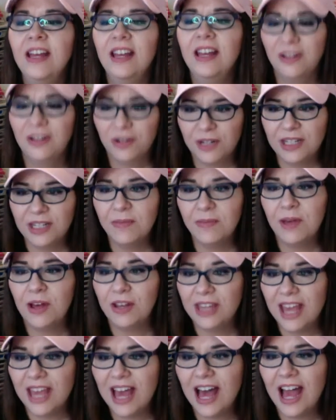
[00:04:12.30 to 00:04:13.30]
Christabel,
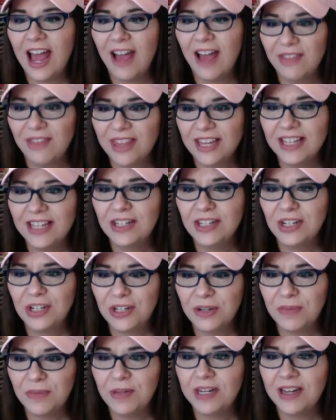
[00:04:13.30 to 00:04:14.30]
yeah, I have things to
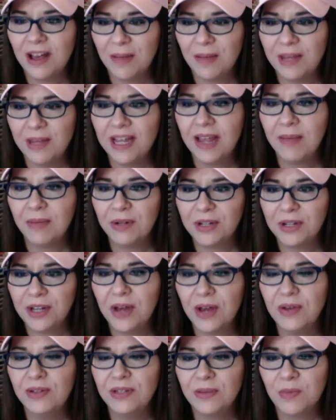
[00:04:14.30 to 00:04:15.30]
do, but not being able to
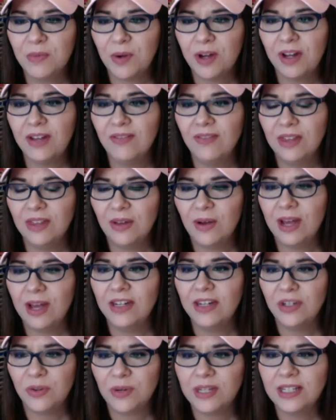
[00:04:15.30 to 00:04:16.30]
go somewhere, even though I
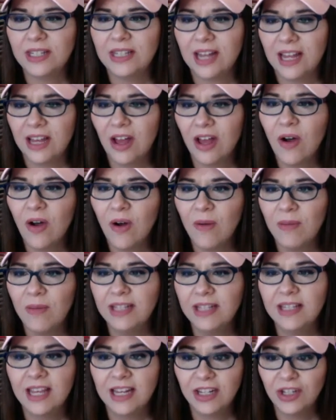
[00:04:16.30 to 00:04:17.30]
enjoy staying home.
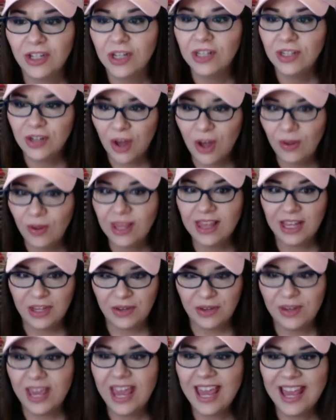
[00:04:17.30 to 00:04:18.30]
It's like just knowing that
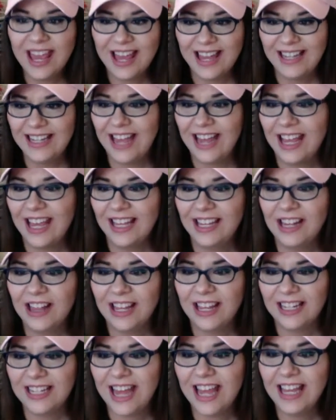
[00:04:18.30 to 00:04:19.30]
you can't take, you know,
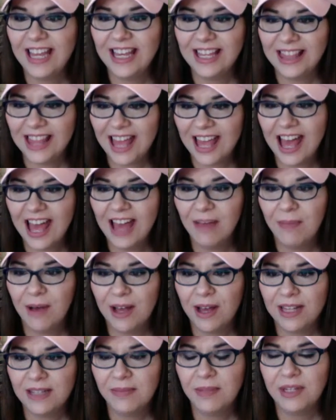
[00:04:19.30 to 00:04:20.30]
like taking that
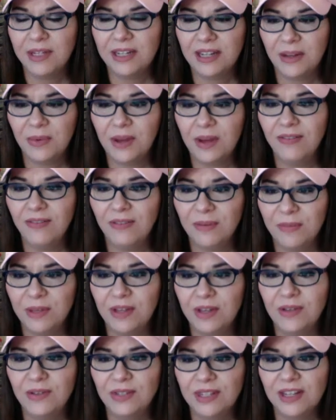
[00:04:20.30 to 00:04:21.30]
possibility away from
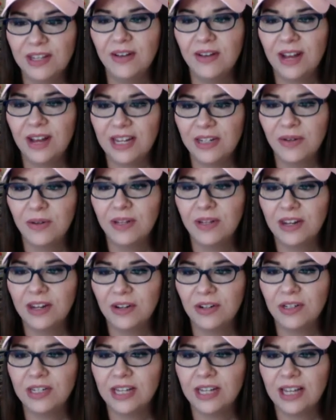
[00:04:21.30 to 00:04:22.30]
you. So I totally
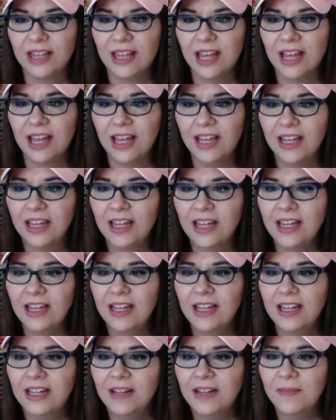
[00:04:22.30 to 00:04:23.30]
understand that.
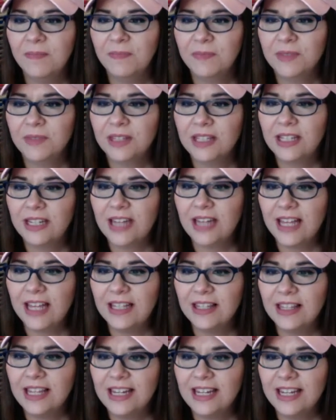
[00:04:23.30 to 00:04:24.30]

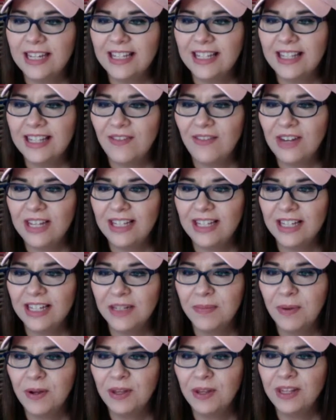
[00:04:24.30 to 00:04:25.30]
Today's Linda's
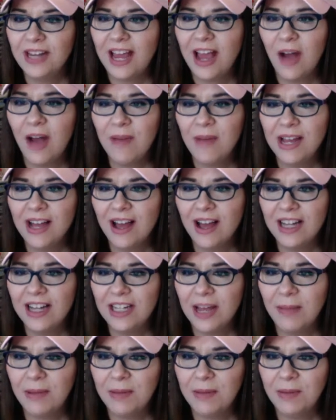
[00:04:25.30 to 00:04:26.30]
76th birthday. Oh my gosh.
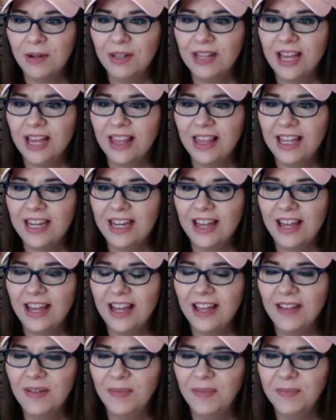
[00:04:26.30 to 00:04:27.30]
Happy birthday,
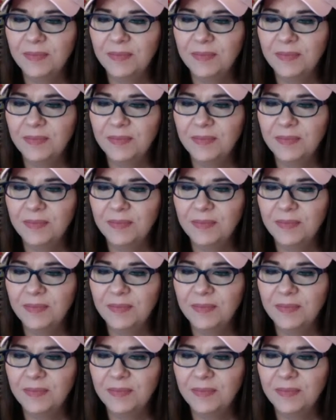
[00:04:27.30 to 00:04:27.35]
Linda.